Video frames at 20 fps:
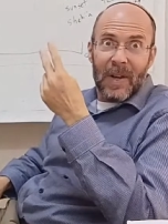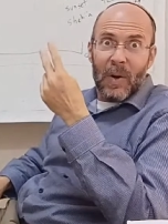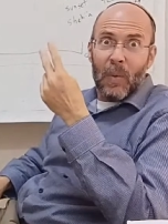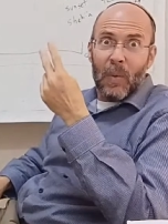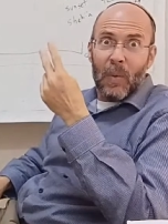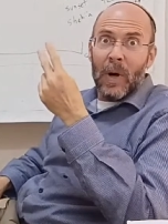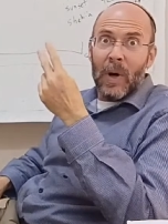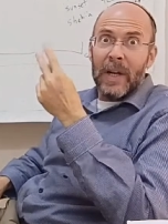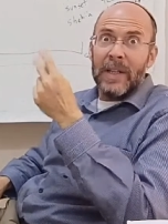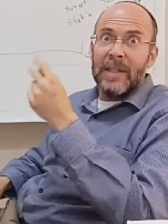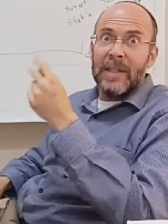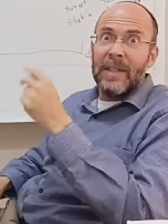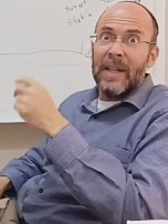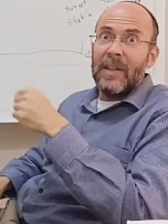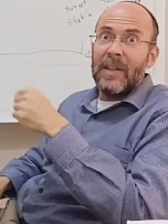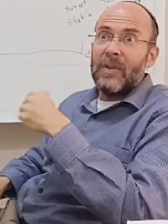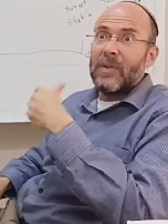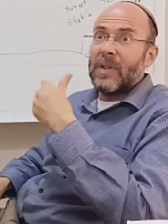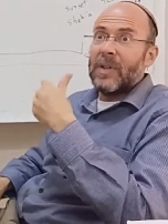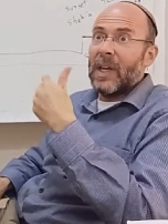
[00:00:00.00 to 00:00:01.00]
One is that
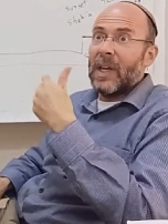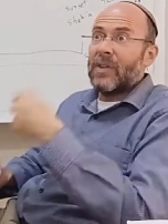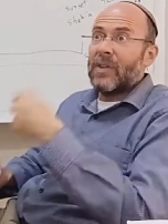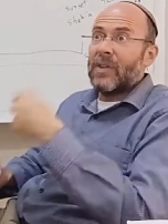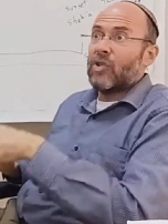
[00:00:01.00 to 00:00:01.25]
you say the